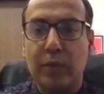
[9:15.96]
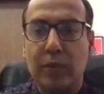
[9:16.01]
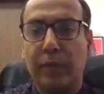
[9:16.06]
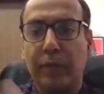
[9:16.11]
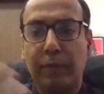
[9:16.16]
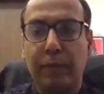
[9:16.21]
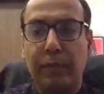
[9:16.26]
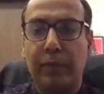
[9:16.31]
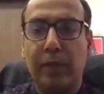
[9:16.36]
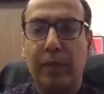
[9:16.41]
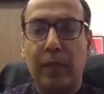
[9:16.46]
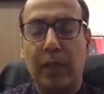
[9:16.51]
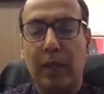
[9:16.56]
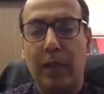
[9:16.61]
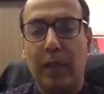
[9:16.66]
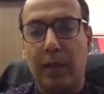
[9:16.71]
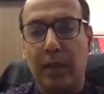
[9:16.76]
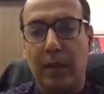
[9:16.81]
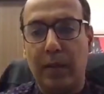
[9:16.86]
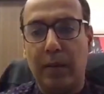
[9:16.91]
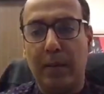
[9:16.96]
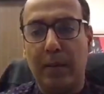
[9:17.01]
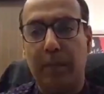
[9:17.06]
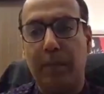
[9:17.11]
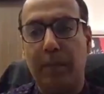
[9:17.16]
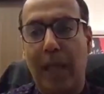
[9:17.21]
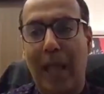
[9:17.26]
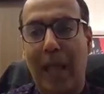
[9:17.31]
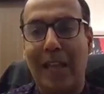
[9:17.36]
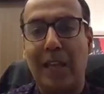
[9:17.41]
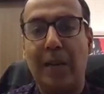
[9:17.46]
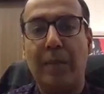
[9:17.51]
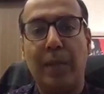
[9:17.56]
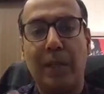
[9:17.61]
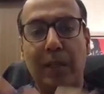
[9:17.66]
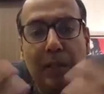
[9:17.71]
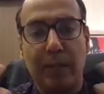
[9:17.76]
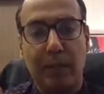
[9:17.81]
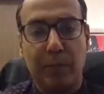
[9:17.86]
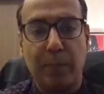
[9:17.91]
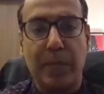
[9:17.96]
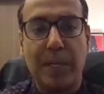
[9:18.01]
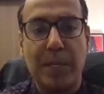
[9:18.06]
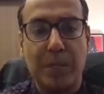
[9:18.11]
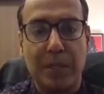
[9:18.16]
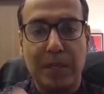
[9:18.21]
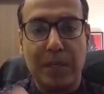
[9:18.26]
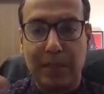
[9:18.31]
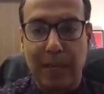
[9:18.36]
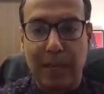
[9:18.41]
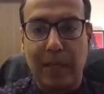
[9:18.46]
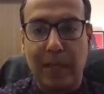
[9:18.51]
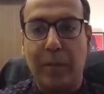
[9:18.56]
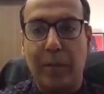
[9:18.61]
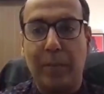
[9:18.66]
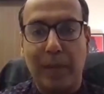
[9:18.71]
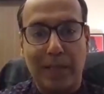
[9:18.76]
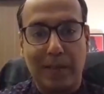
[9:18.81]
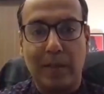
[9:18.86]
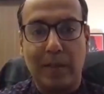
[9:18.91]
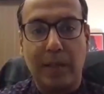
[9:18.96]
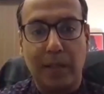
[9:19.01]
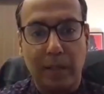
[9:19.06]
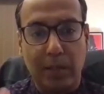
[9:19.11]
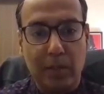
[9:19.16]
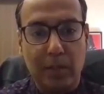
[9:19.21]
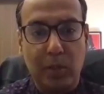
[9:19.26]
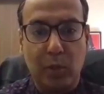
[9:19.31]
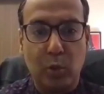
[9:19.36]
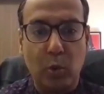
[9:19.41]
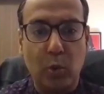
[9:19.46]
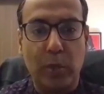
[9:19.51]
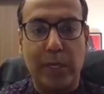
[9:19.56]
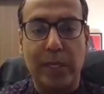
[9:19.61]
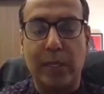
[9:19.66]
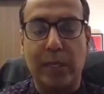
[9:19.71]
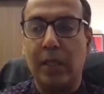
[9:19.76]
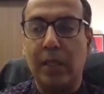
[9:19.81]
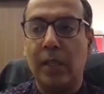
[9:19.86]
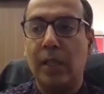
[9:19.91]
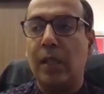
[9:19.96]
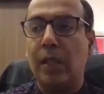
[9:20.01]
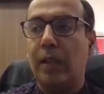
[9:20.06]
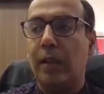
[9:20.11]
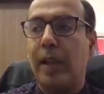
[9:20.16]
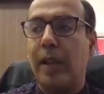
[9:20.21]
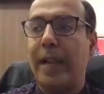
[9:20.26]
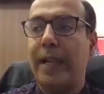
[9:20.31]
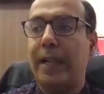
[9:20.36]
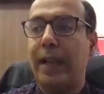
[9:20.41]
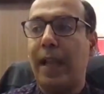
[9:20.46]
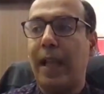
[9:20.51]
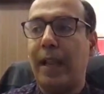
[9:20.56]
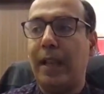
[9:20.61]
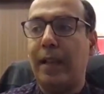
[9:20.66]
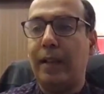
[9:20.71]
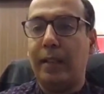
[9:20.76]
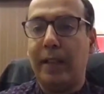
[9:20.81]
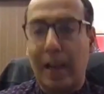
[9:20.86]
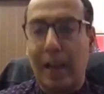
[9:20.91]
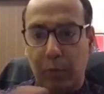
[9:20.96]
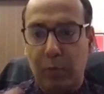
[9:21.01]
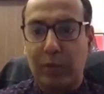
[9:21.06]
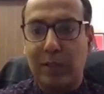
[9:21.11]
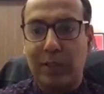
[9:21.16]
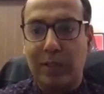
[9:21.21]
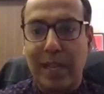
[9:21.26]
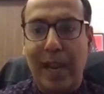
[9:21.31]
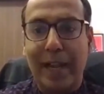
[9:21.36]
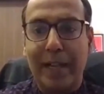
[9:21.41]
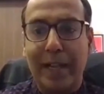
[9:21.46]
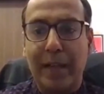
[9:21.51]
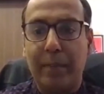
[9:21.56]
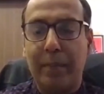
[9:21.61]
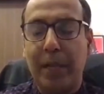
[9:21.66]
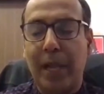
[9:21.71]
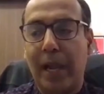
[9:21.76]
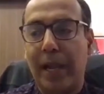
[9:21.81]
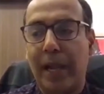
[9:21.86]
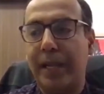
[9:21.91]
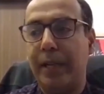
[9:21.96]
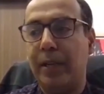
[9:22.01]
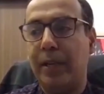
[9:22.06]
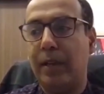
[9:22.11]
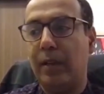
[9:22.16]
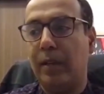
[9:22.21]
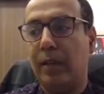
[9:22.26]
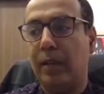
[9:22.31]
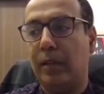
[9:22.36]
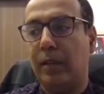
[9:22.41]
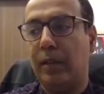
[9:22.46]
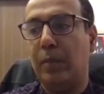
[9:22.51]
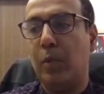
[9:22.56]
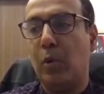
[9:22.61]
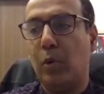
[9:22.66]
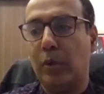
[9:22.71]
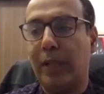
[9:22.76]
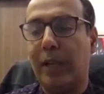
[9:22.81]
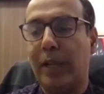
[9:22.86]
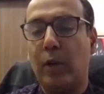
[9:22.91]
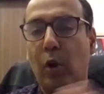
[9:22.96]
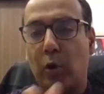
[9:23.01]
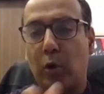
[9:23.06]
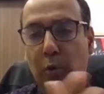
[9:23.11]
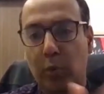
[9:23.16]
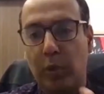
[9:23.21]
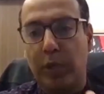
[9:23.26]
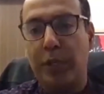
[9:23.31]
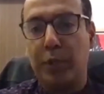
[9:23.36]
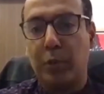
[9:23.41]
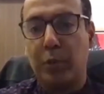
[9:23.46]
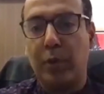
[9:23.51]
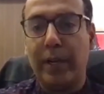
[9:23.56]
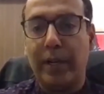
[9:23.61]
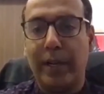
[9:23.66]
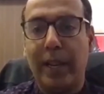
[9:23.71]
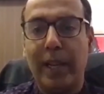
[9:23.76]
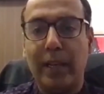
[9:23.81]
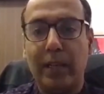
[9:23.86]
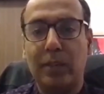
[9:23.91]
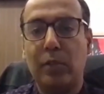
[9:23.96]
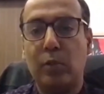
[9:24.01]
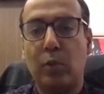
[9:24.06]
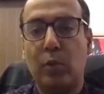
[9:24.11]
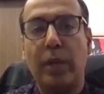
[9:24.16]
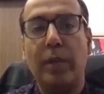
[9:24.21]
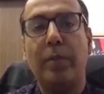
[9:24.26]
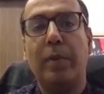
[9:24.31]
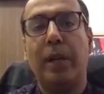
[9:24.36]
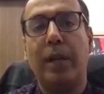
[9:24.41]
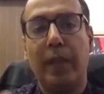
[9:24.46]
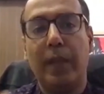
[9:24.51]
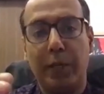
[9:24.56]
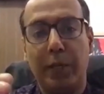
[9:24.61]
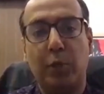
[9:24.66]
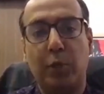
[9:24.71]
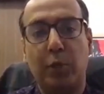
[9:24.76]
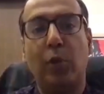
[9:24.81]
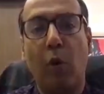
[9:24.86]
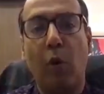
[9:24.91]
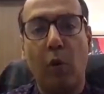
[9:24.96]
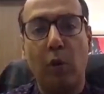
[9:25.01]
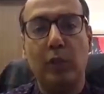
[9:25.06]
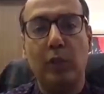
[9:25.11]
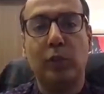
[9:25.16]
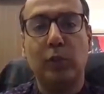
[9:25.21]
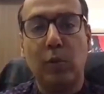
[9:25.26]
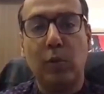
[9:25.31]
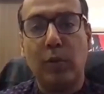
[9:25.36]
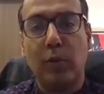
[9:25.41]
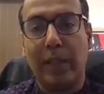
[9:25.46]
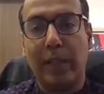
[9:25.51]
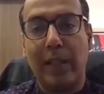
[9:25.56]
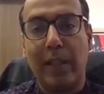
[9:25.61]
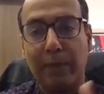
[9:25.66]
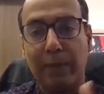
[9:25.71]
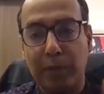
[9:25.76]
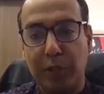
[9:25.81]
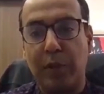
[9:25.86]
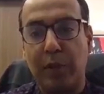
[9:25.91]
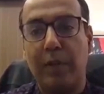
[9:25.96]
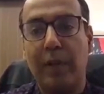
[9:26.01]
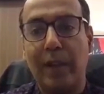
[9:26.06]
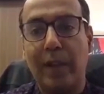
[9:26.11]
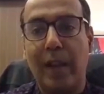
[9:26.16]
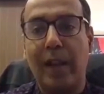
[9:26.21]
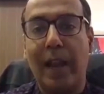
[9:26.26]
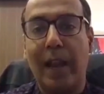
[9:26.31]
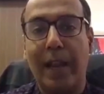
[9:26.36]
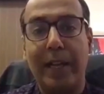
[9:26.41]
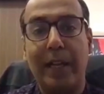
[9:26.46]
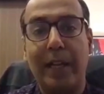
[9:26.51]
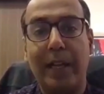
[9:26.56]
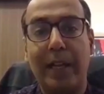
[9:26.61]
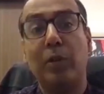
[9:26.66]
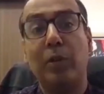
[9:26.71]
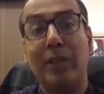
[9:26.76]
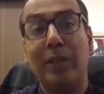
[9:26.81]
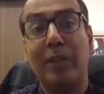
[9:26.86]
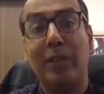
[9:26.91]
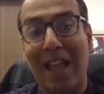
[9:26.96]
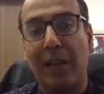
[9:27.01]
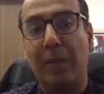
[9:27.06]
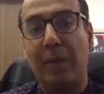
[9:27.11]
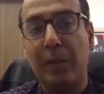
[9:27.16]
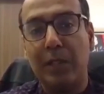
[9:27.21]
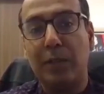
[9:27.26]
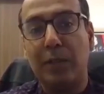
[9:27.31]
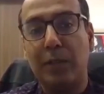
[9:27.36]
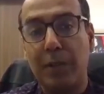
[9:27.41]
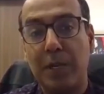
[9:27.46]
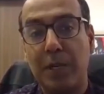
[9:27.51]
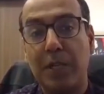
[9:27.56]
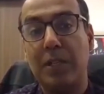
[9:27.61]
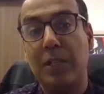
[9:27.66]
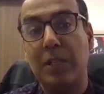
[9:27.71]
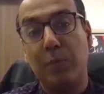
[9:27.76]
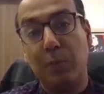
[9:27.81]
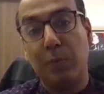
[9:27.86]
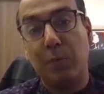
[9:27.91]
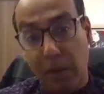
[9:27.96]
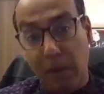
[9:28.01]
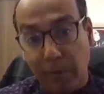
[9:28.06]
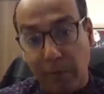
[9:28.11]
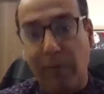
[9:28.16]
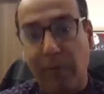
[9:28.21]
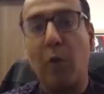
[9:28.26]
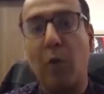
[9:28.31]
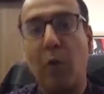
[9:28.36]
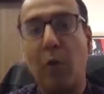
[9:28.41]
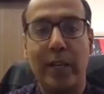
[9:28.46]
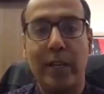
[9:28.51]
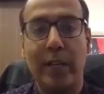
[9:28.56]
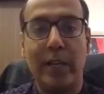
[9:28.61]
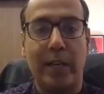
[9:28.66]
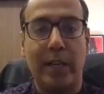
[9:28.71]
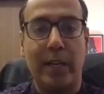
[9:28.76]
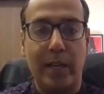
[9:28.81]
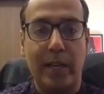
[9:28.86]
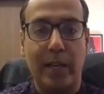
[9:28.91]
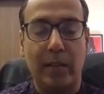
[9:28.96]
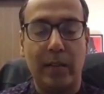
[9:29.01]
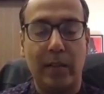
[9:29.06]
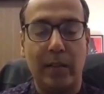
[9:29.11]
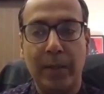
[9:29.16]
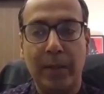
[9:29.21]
of animal species that are present in the story, right? And that was the idea behind the book, that not only should it tell a story, but it should also give children an idea about the animal species which are found in India.